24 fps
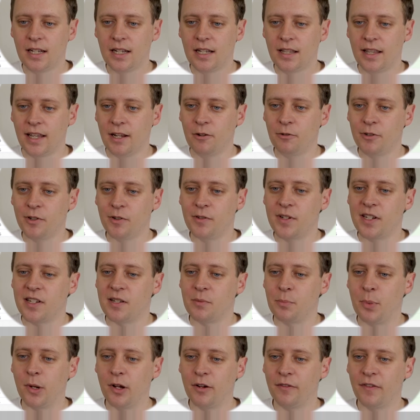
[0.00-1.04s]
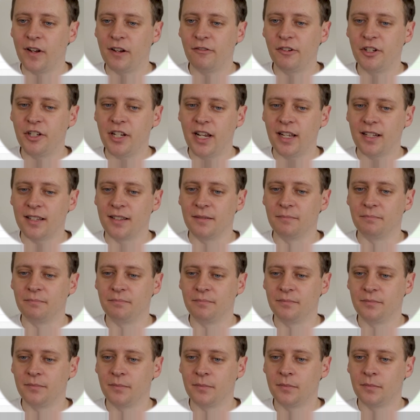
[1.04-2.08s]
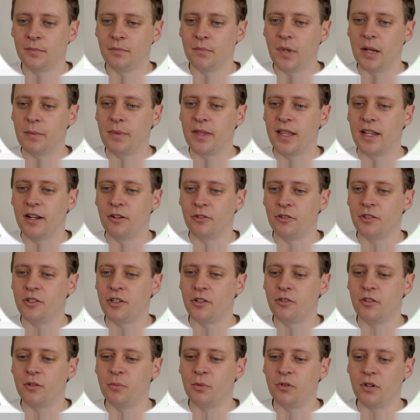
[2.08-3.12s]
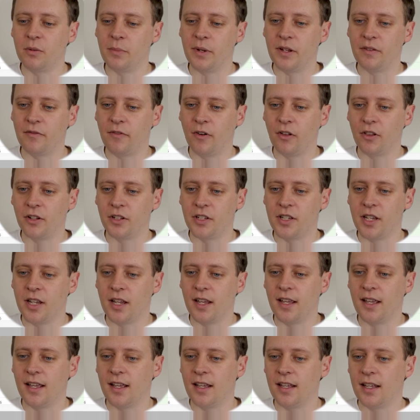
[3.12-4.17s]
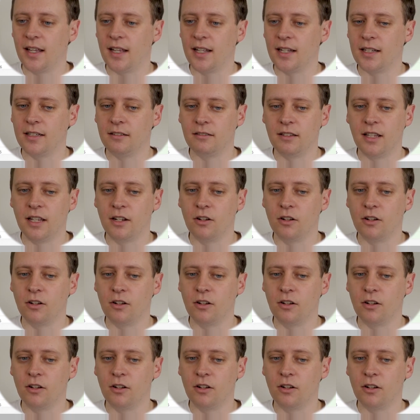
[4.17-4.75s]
They also disappear if I reject them. Maybe they're not suitable to be a volunteer and